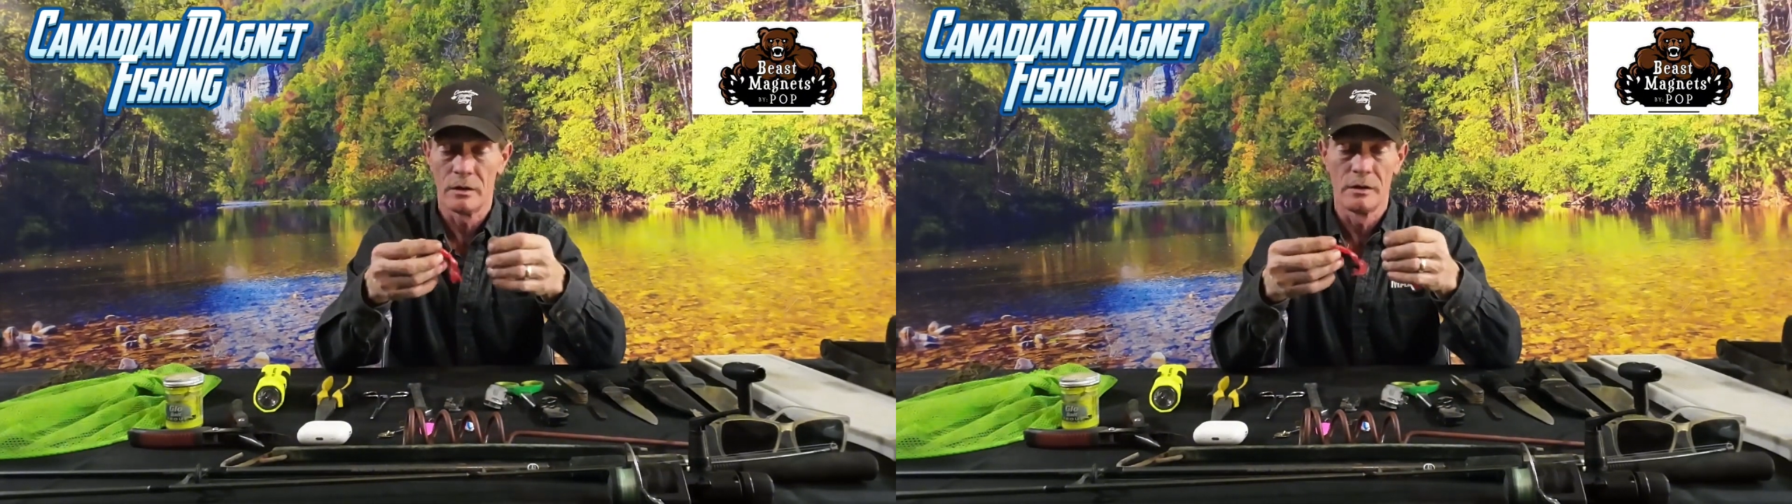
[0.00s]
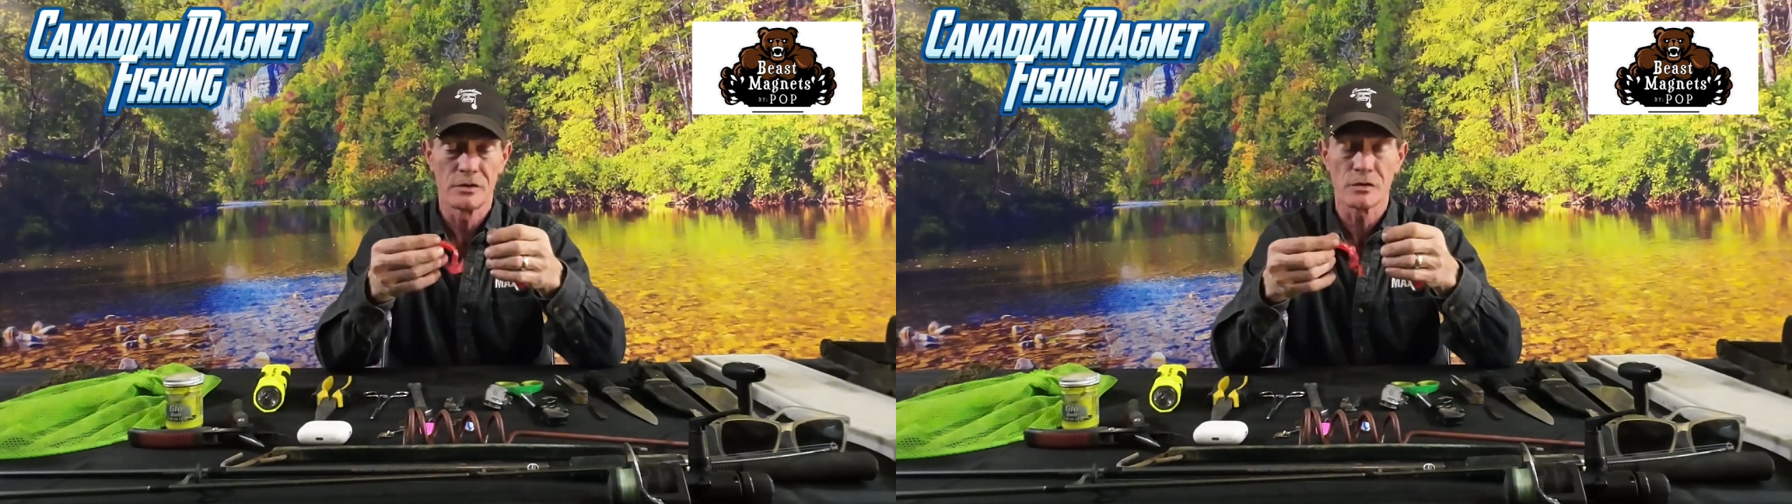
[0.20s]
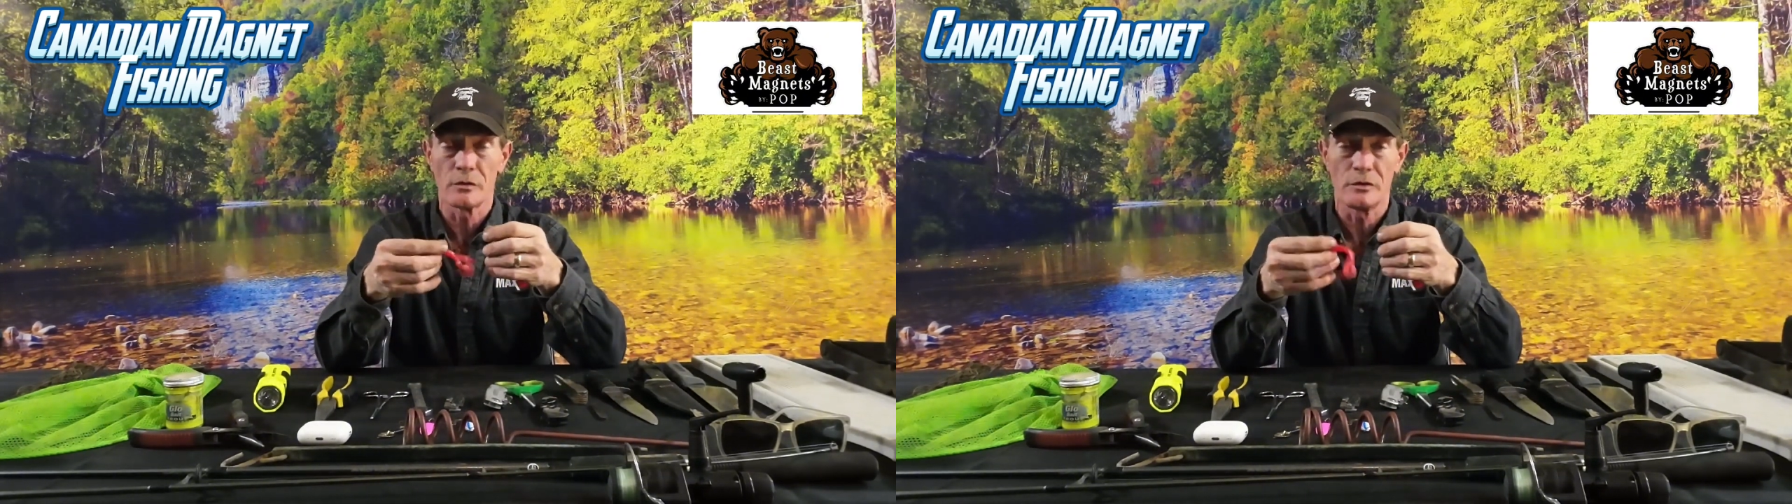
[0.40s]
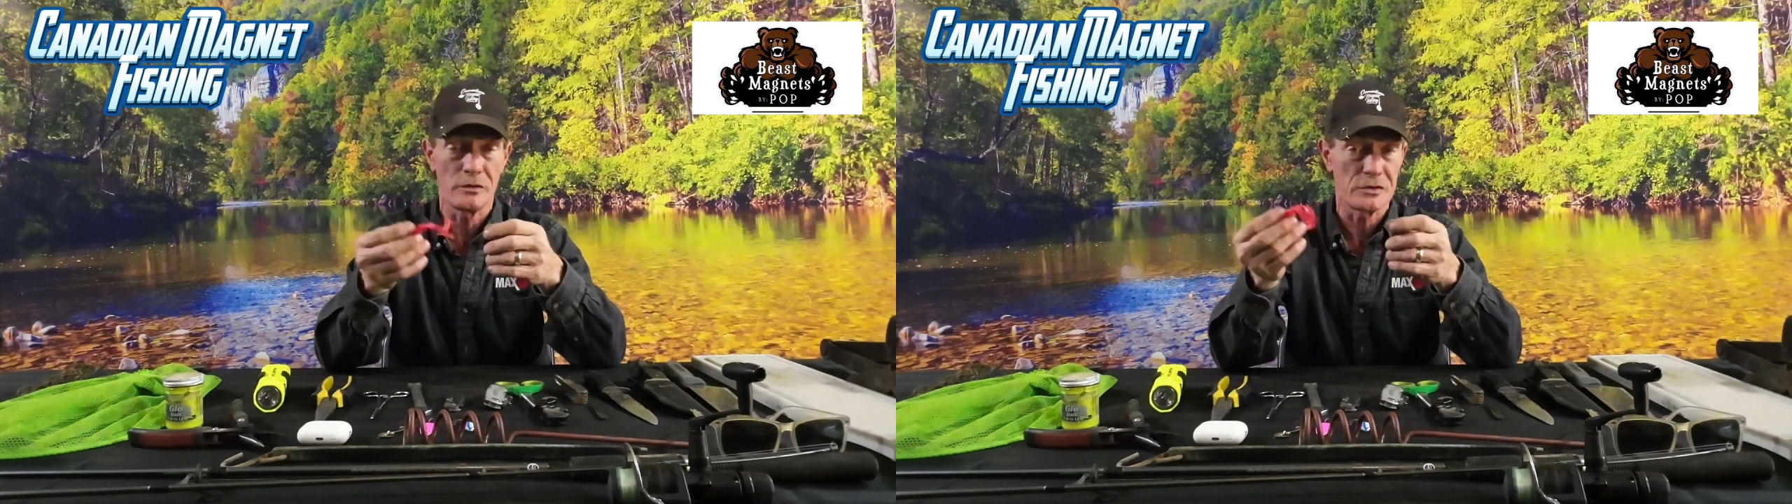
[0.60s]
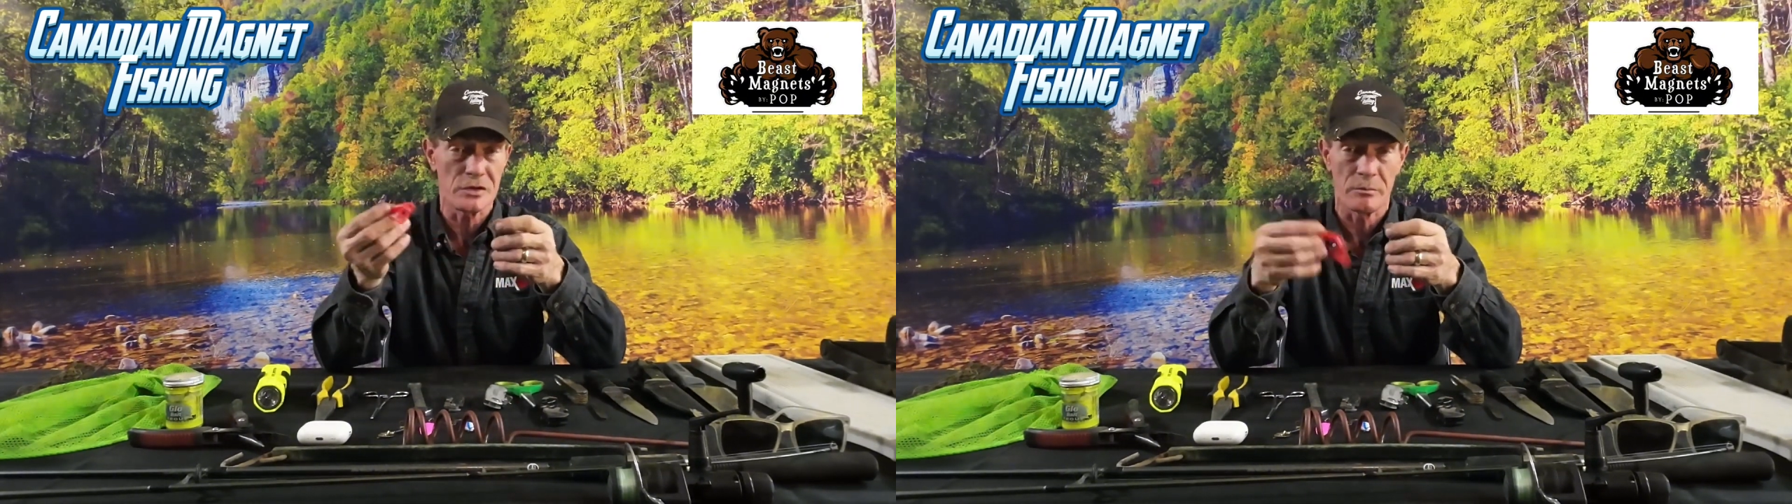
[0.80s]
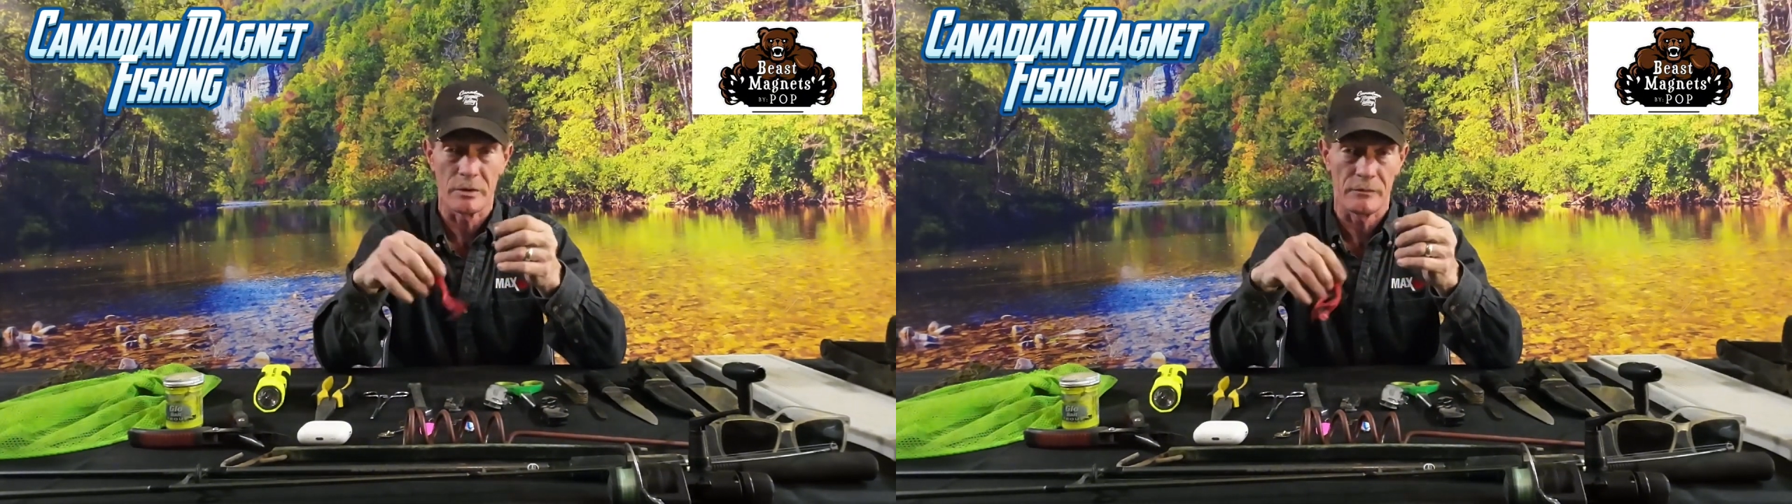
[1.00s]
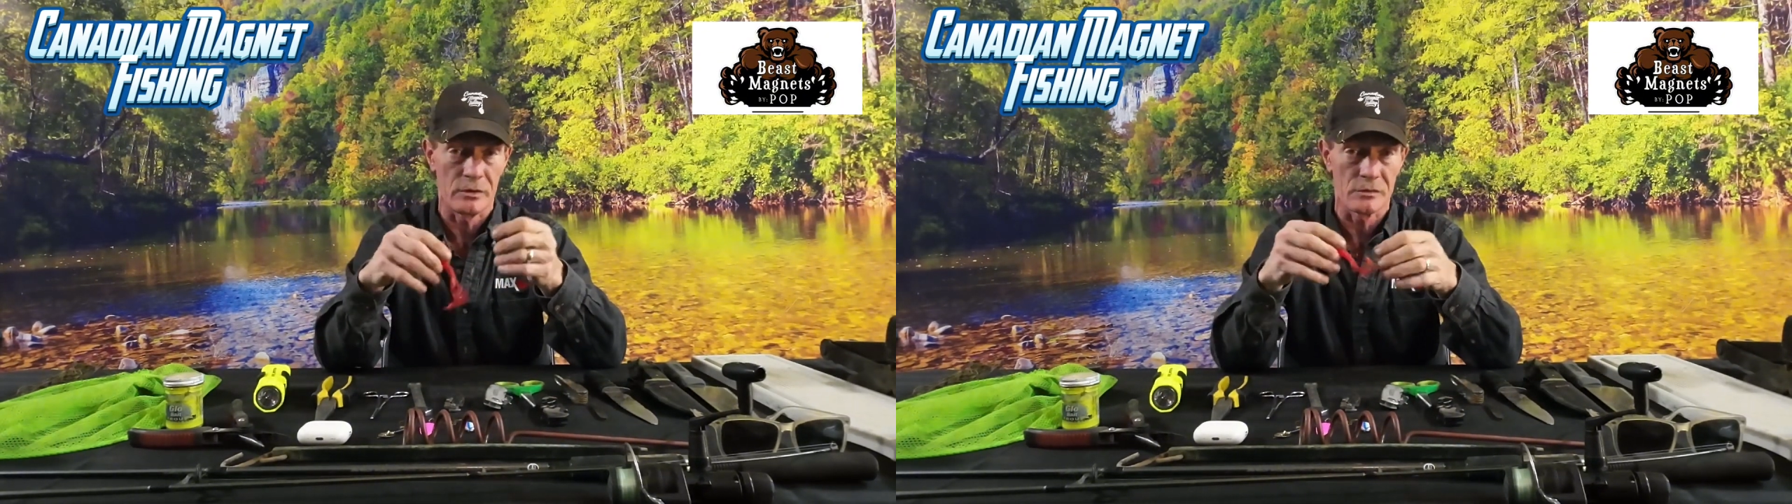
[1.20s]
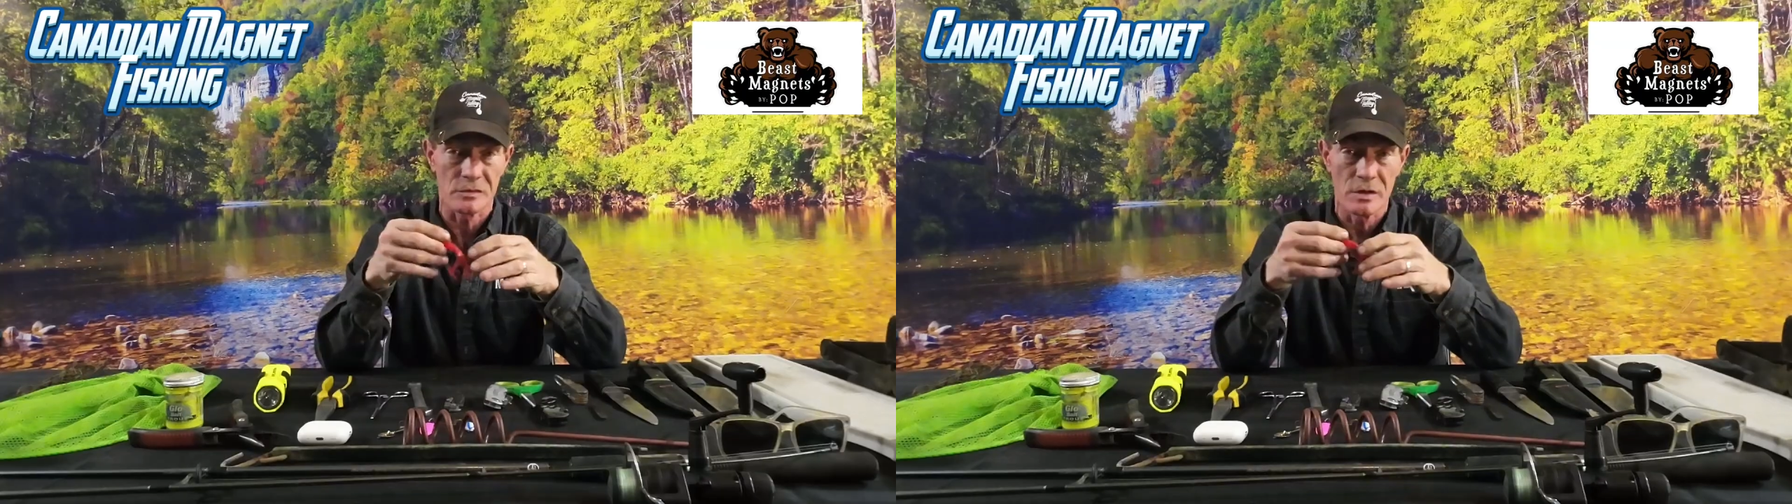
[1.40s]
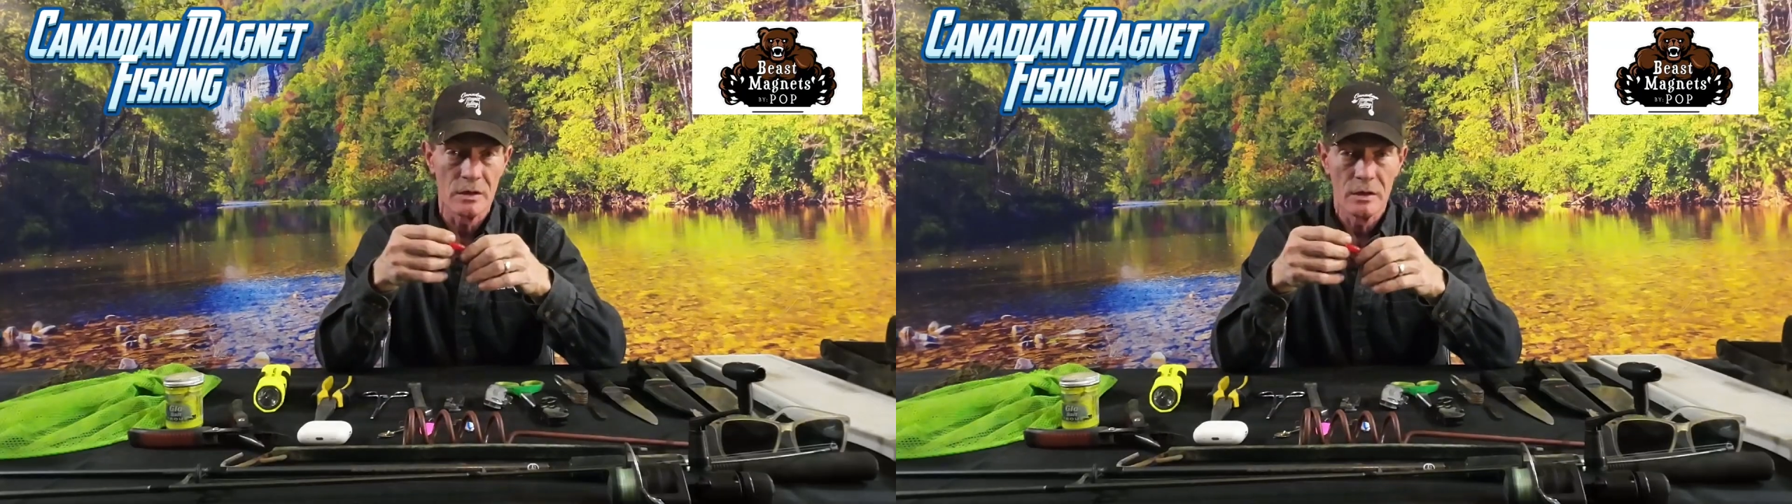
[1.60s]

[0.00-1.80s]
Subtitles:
So you can see in my videos,